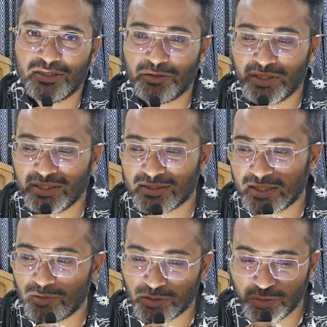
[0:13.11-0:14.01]
During this
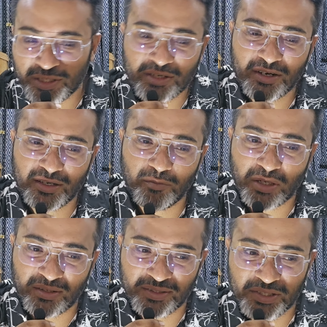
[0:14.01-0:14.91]
time, there was no internet in
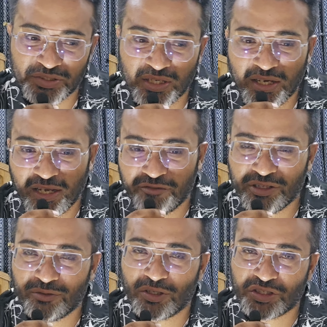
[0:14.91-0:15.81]
Bangladesh.
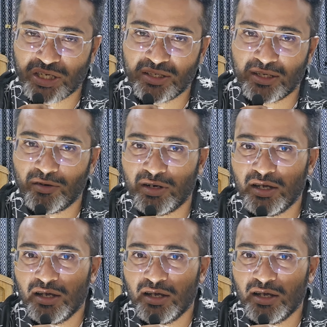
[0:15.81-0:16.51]
Everything was shut down.